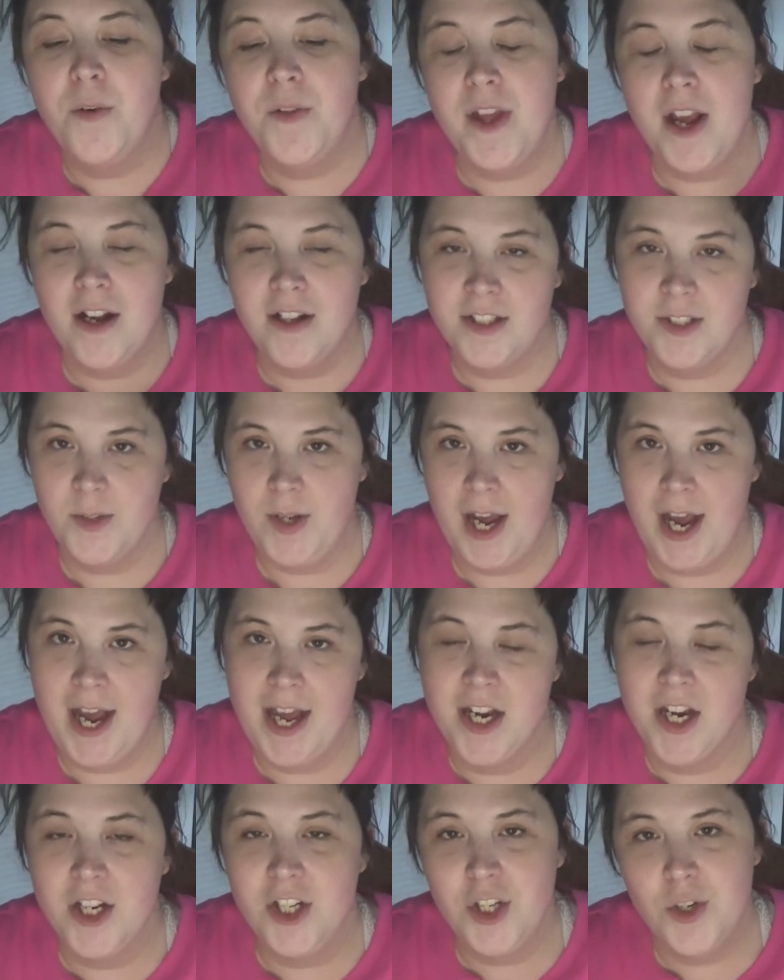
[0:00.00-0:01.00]
also
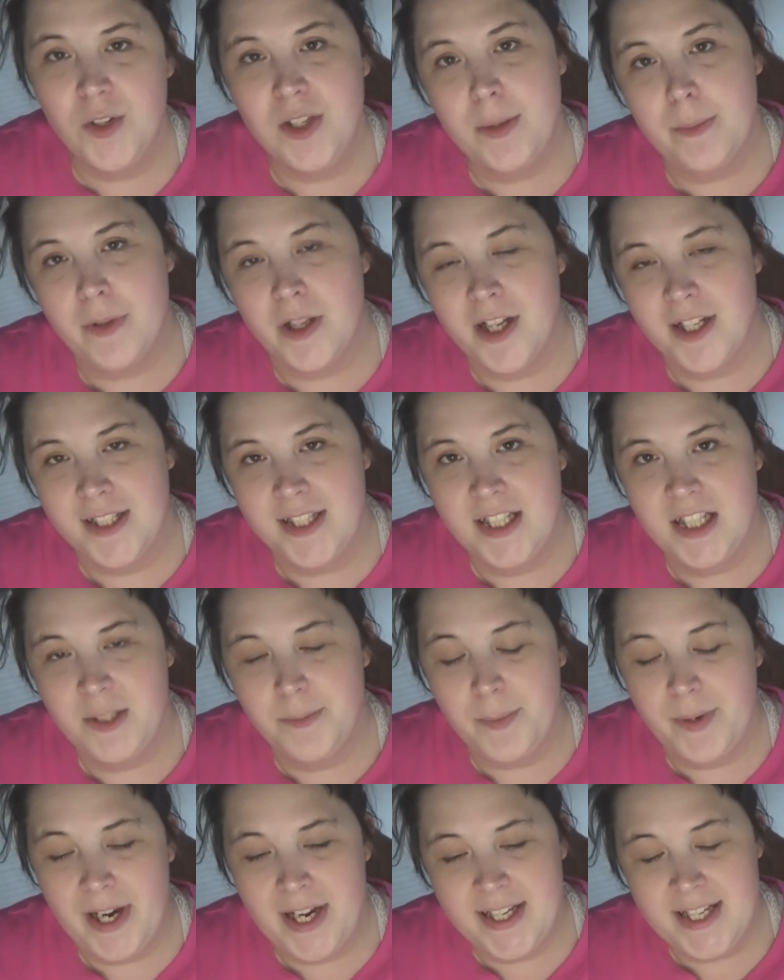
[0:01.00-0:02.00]
had two lip glosses,
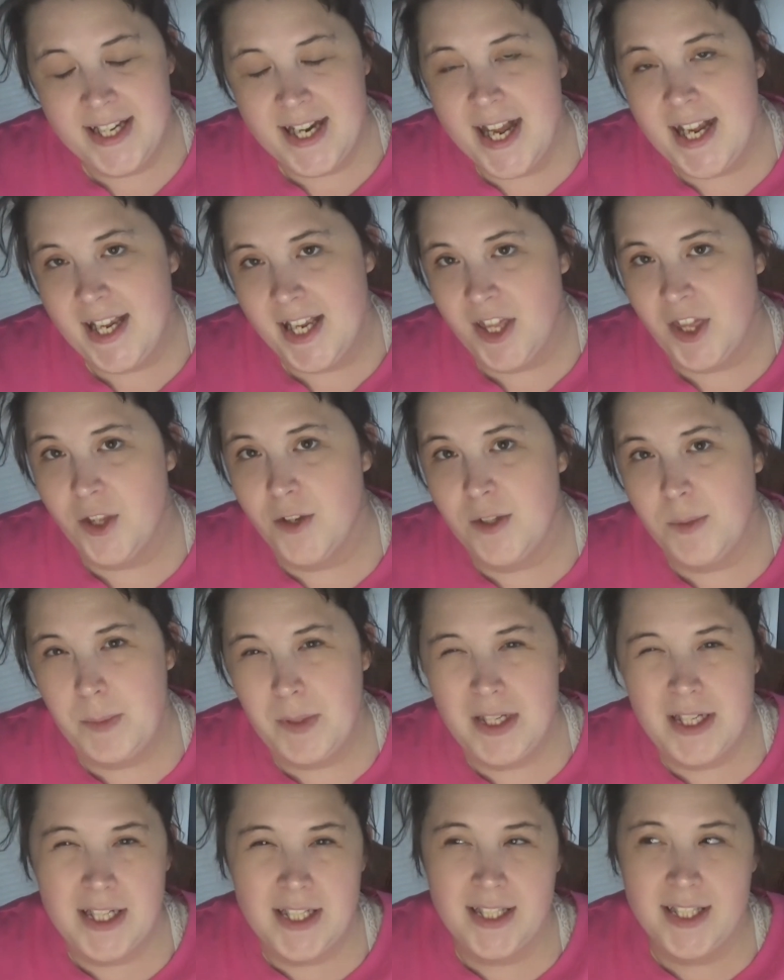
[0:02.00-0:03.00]
but I did not get those
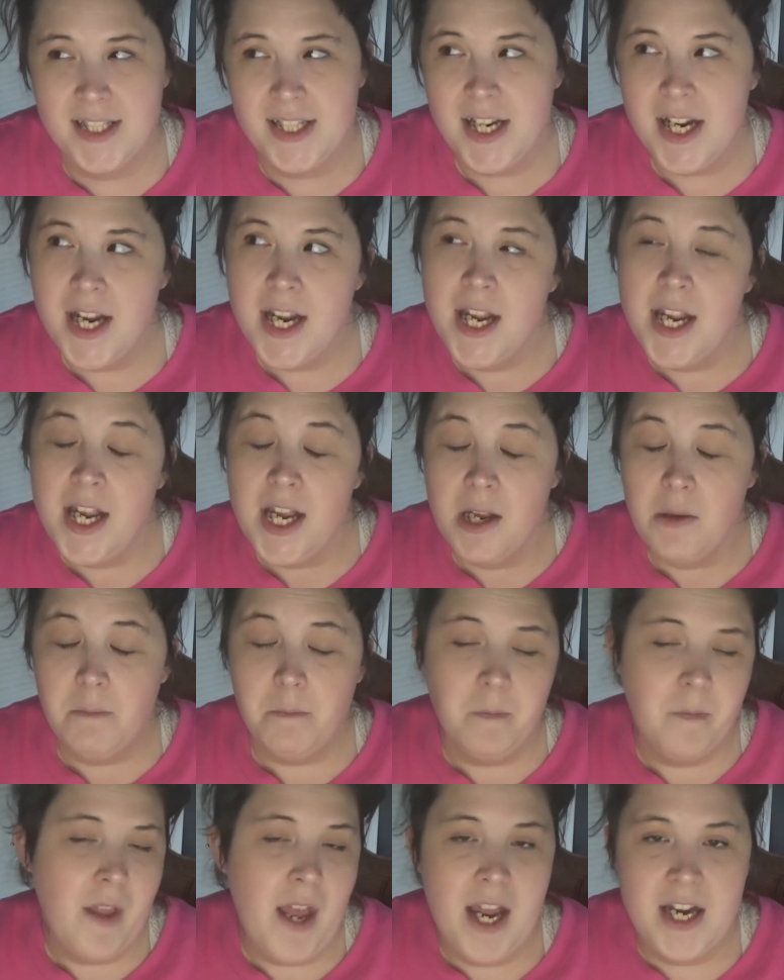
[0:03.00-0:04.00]
because
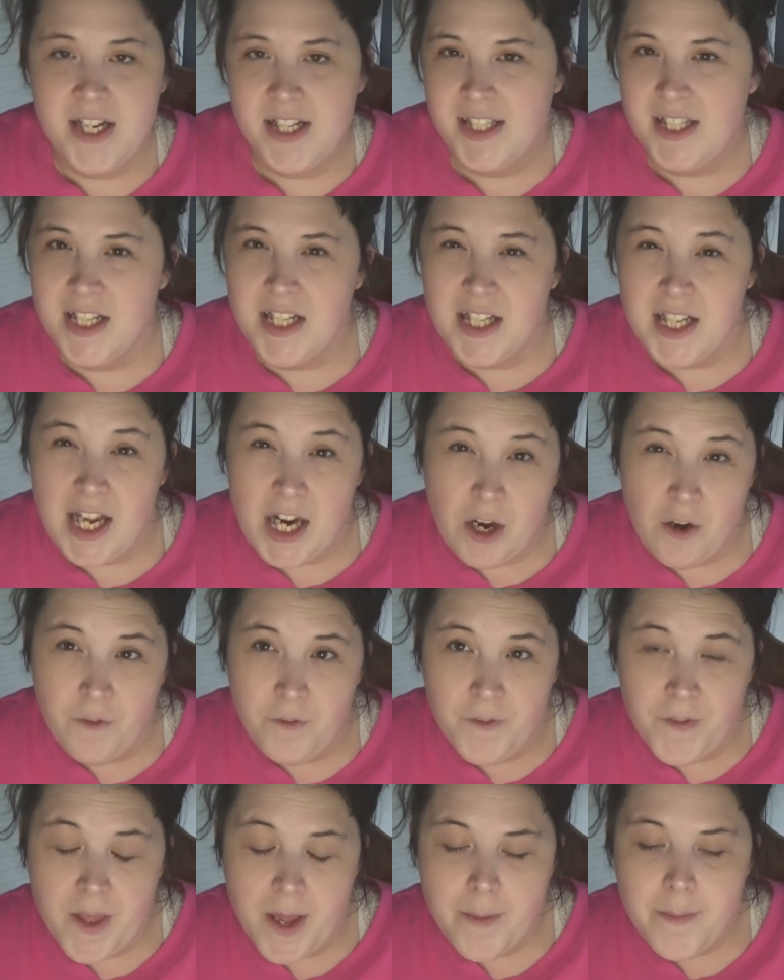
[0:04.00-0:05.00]
I just didn't care
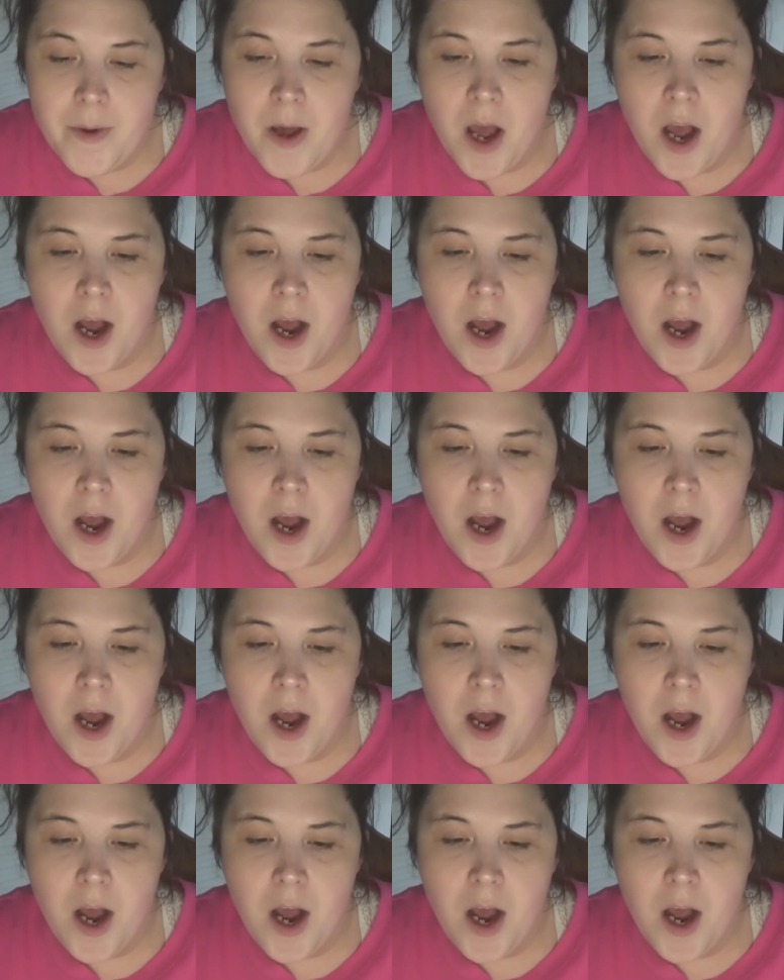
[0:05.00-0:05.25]
for them.